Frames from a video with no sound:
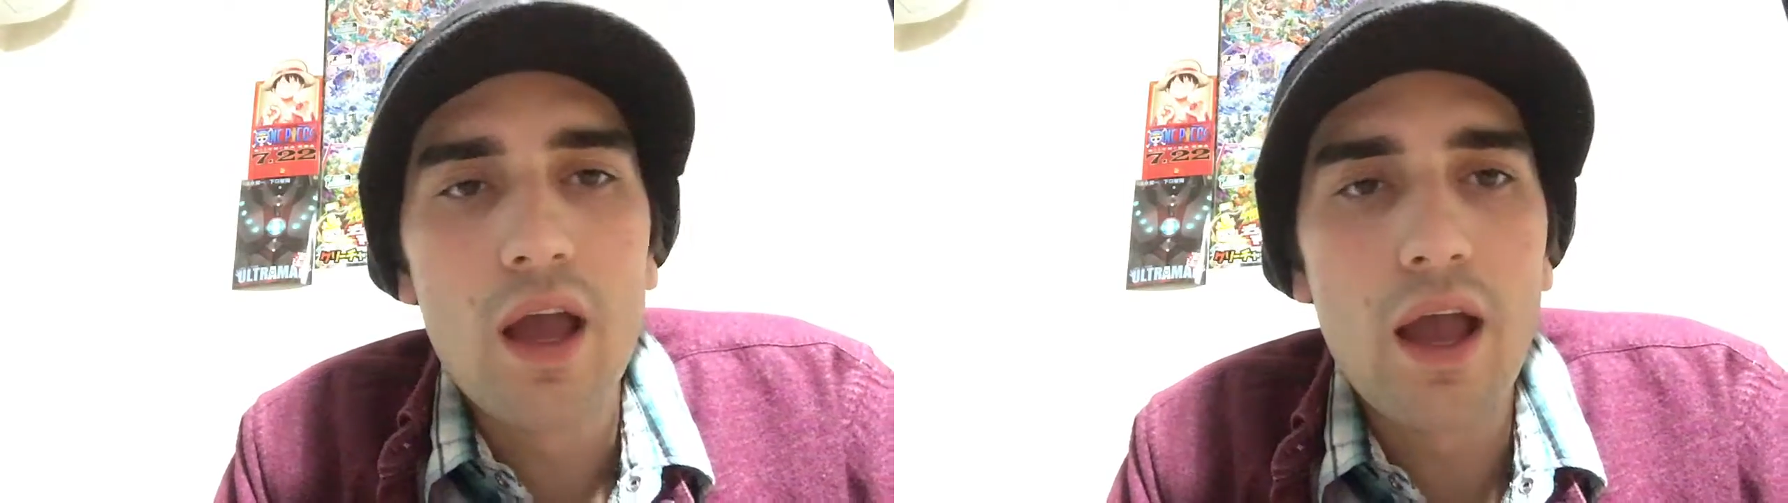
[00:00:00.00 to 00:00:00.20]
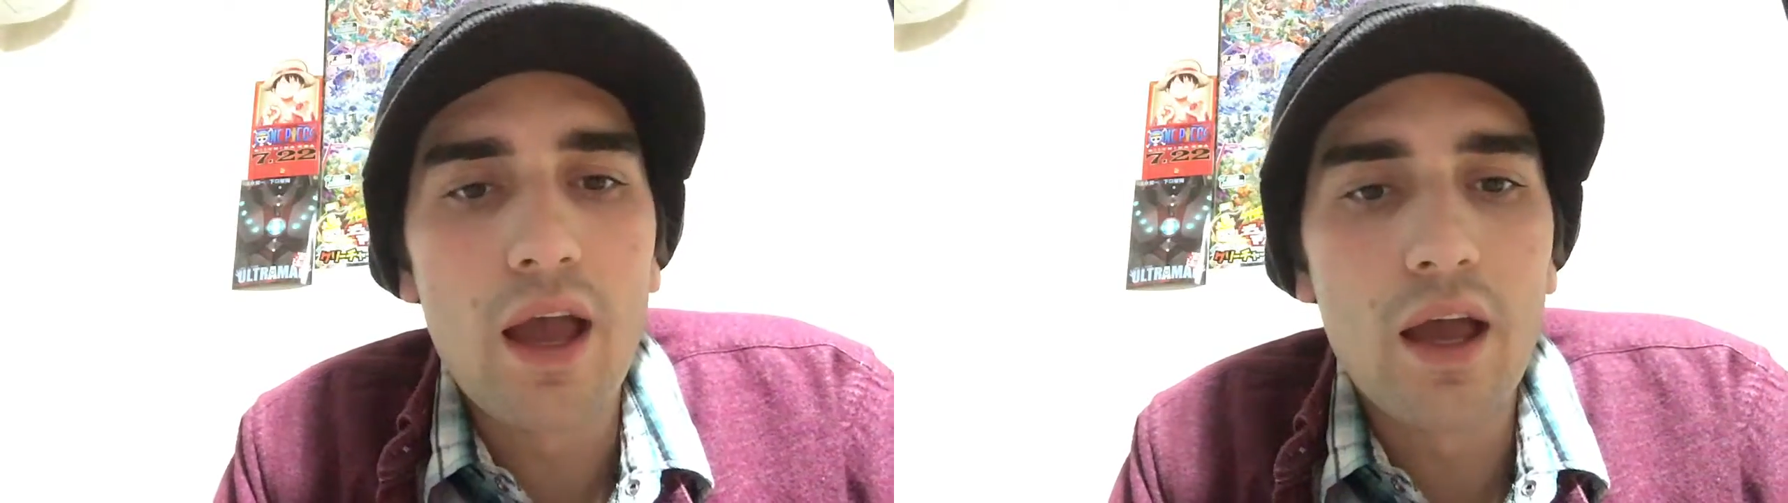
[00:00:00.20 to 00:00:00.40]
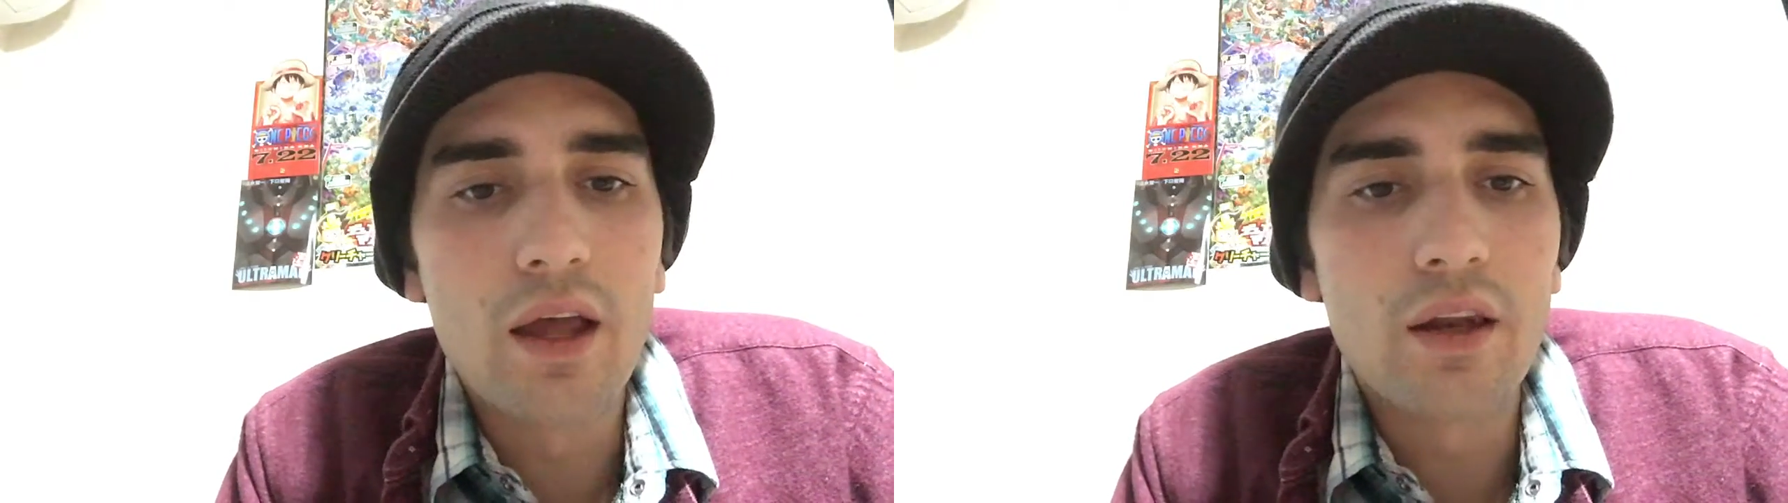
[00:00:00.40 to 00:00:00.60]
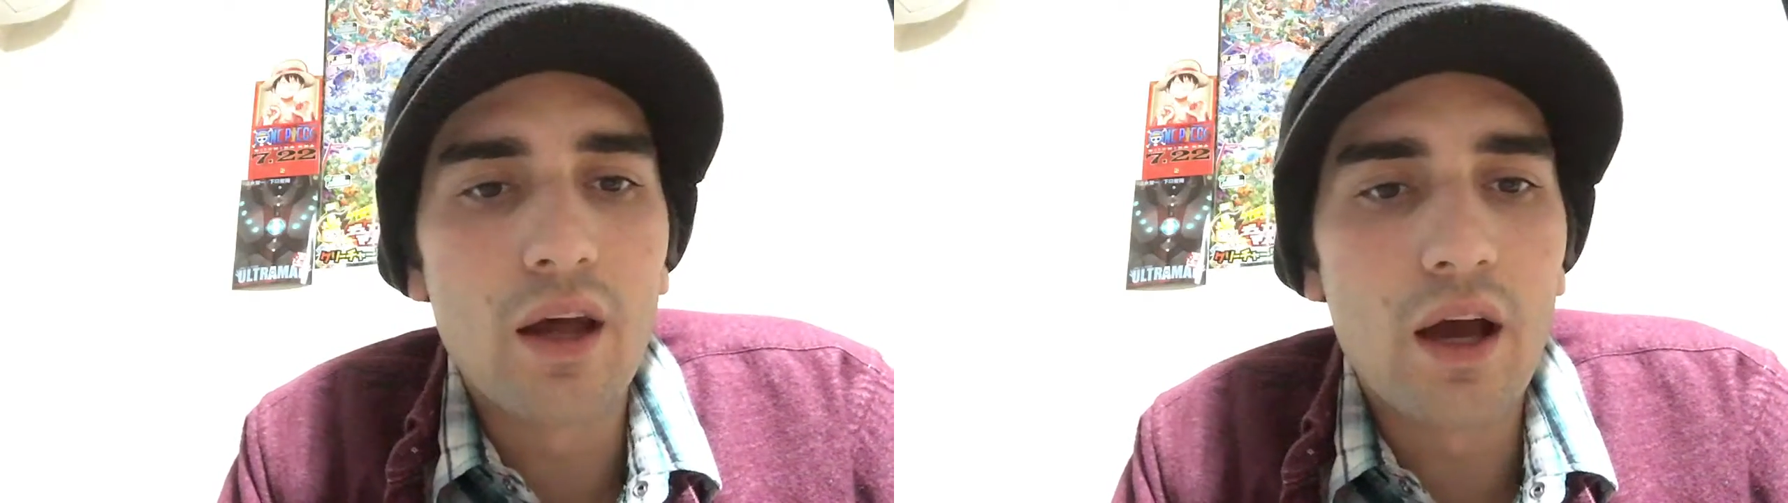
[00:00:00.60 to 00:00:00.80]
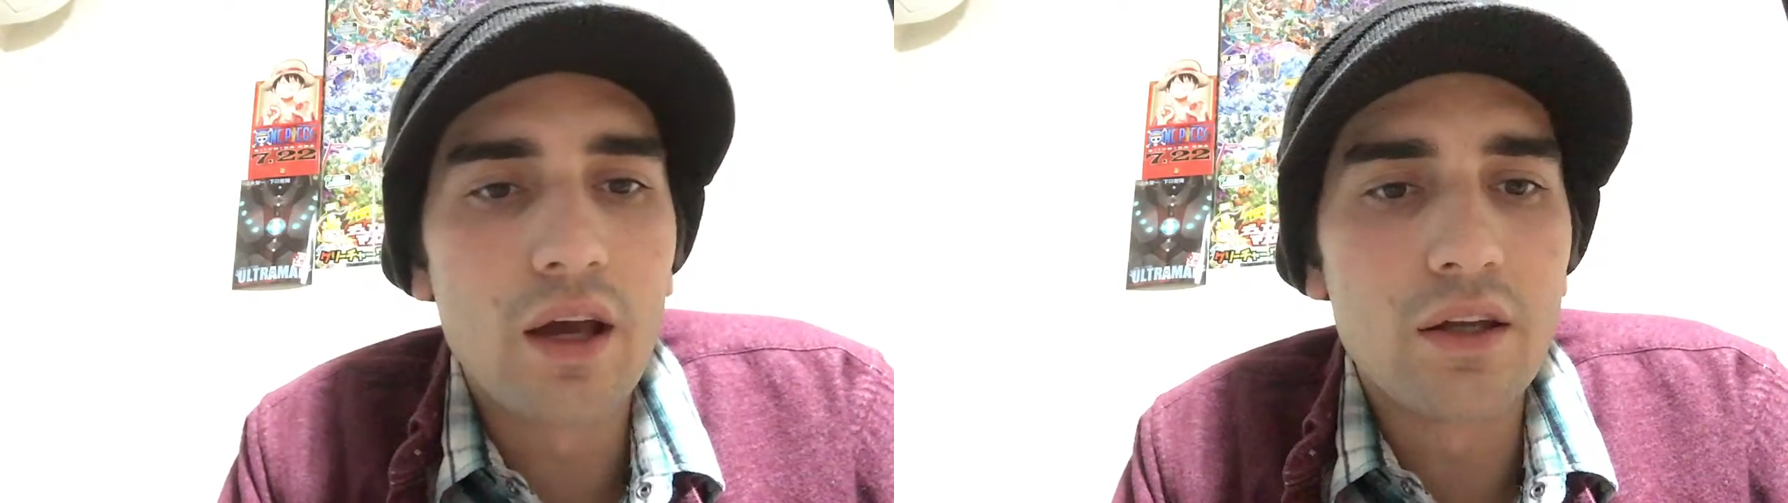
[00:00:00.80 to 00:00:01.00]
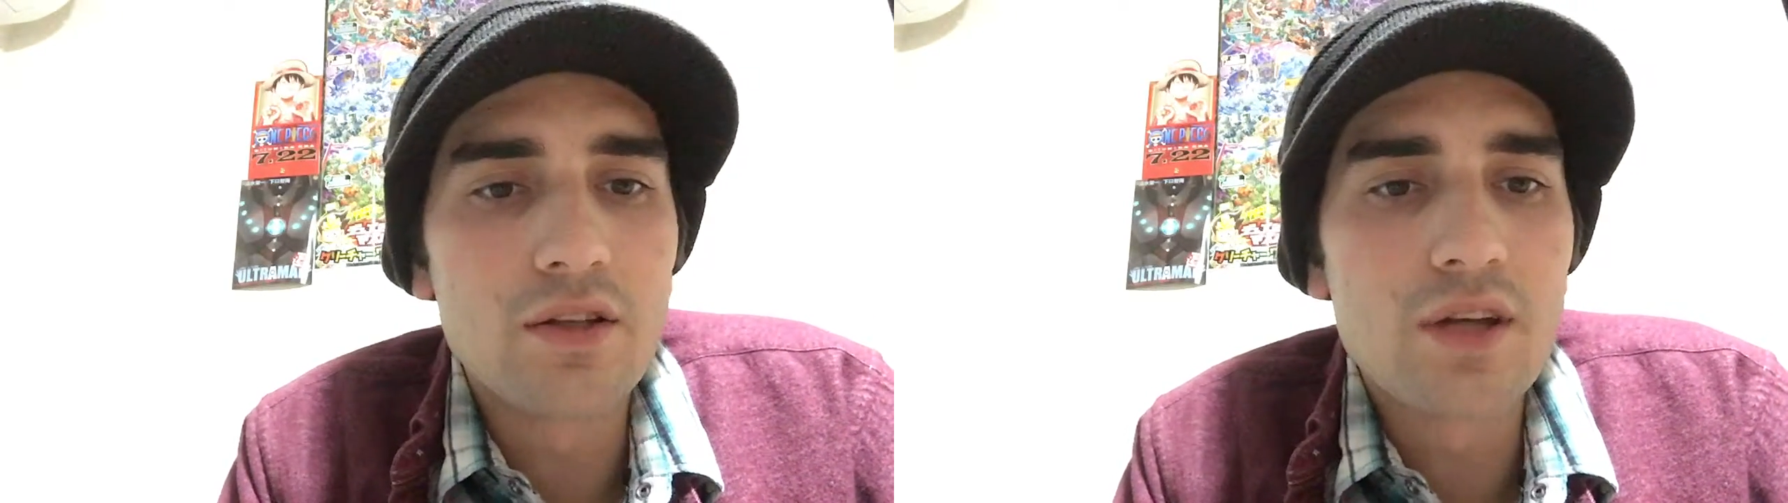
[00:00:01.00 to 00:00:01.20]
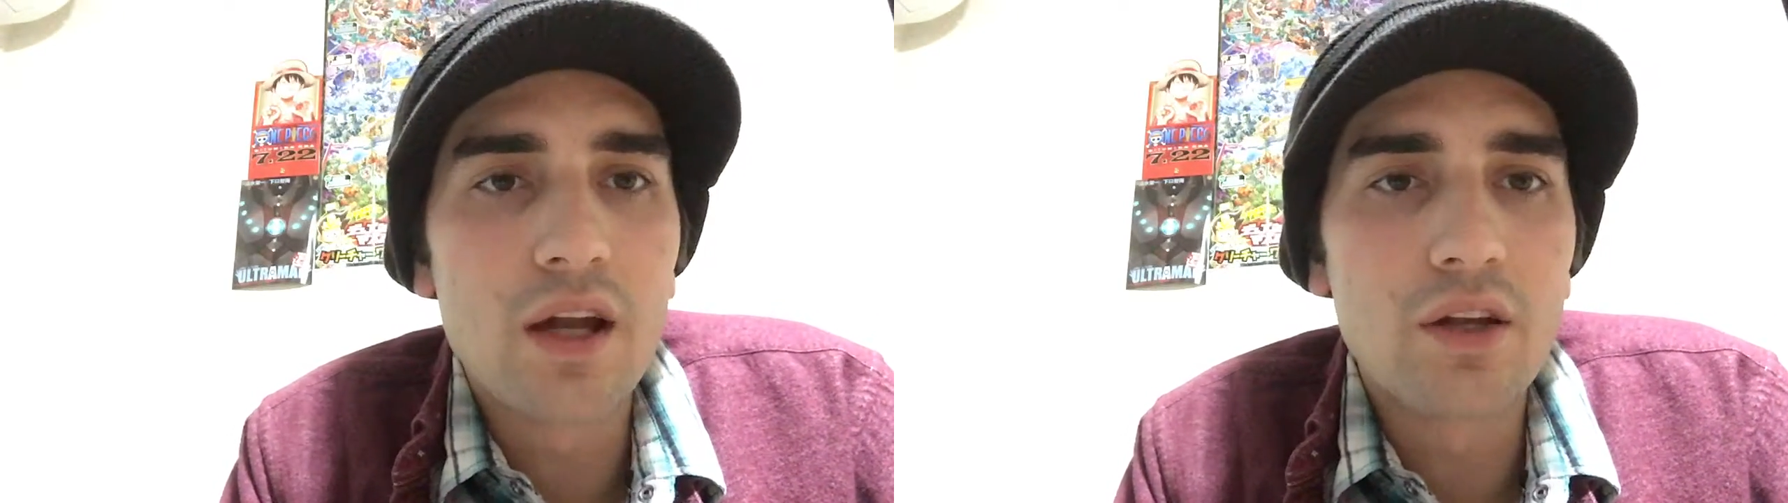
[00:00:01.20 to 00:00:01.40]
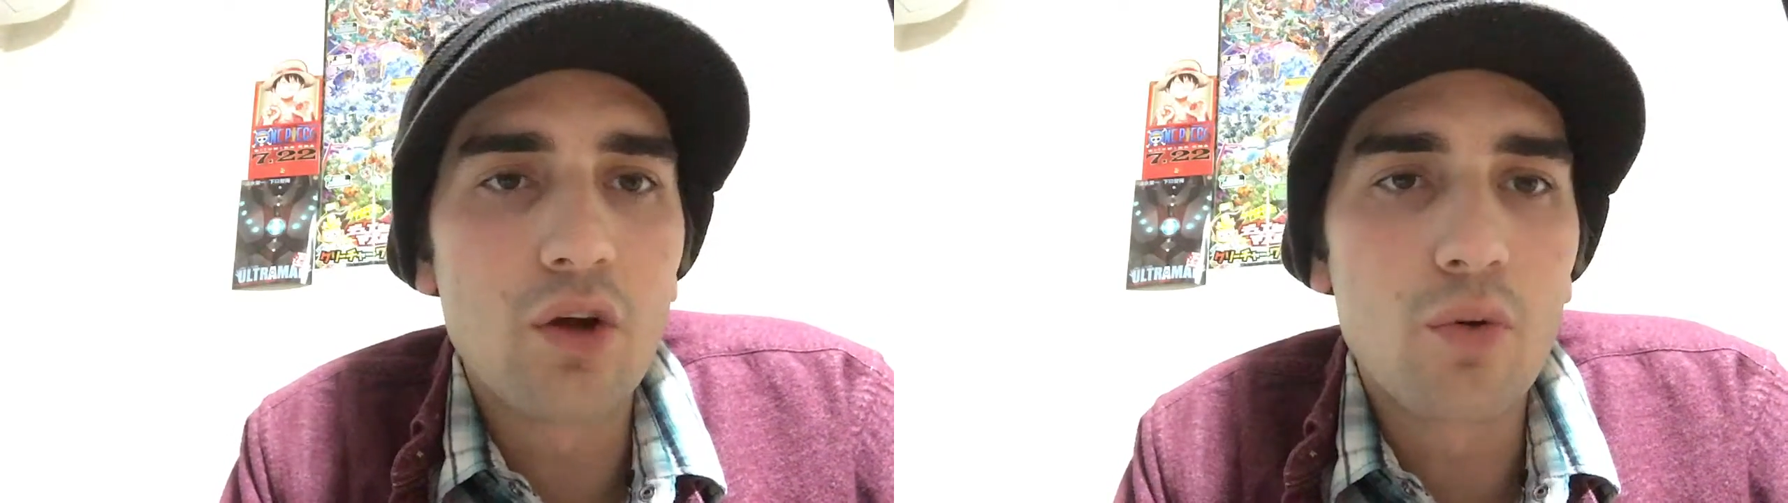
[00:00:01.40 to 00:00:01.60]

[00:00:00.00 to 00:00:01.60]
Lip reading: and I decided to